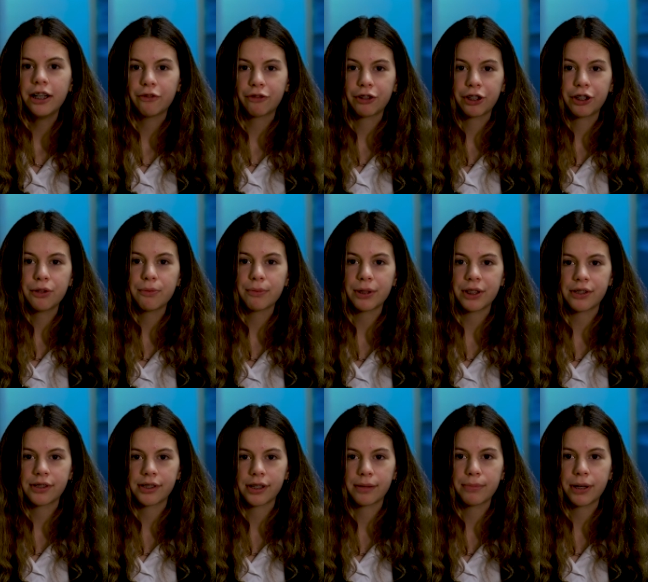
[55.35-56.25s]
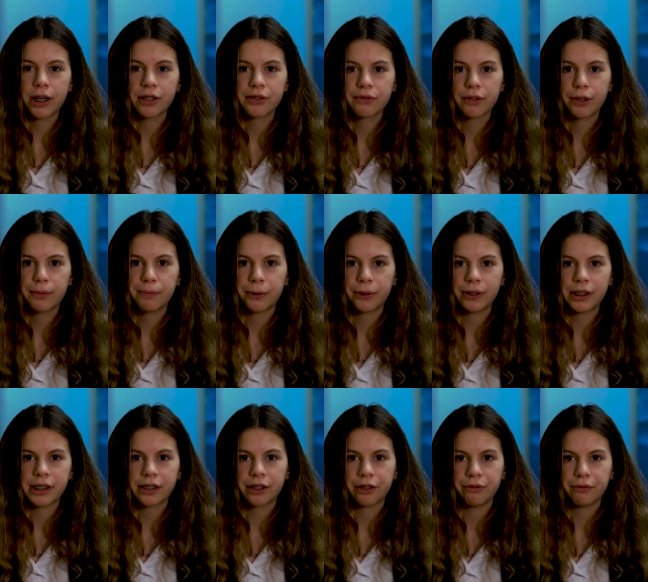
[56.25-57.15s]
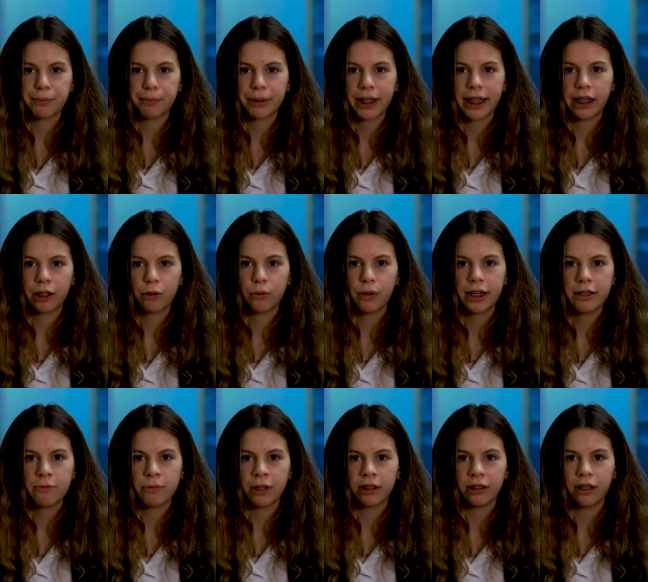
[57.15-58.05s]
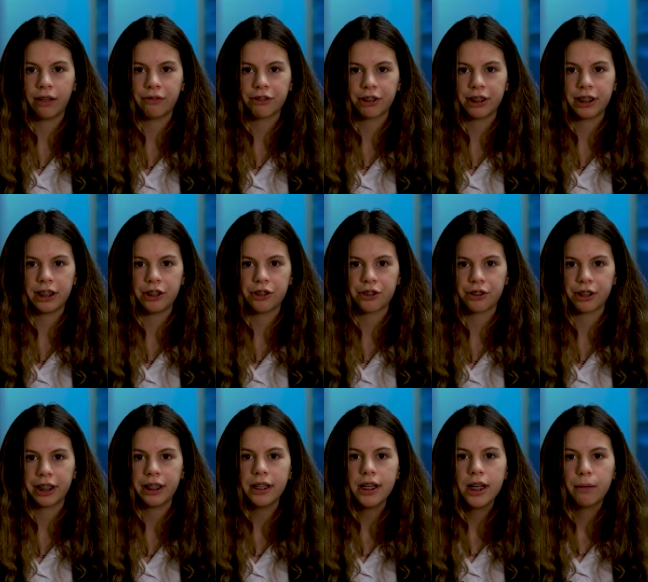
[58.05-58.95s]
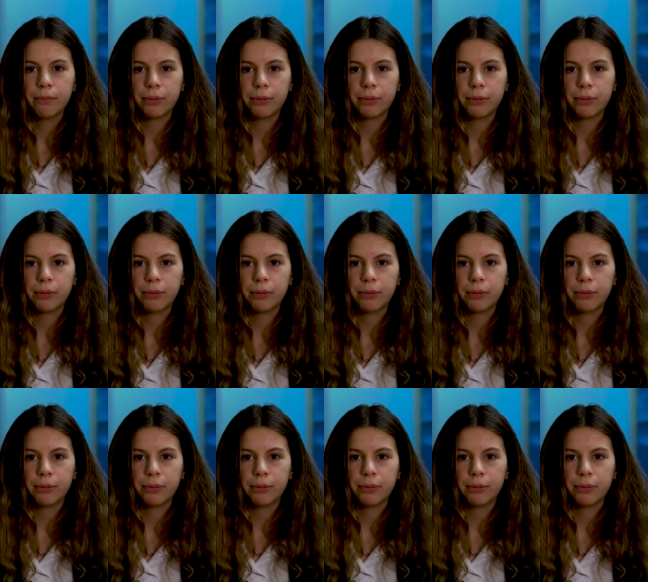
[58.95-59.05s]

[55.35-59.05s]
For humans, some parts of our bodies can repair quite well after an injury,